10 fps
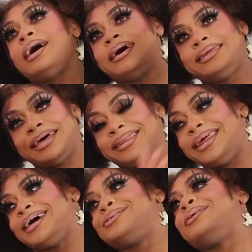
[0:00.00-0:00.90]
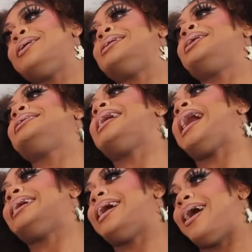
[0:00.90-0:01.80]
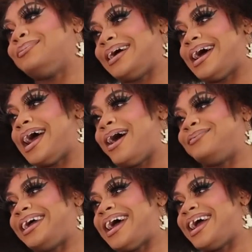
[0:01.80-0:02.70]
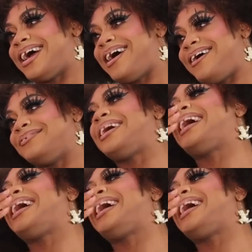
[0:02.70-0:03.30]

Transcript: And then the next week, I was like, nah, y'all, I'm gay, y'all.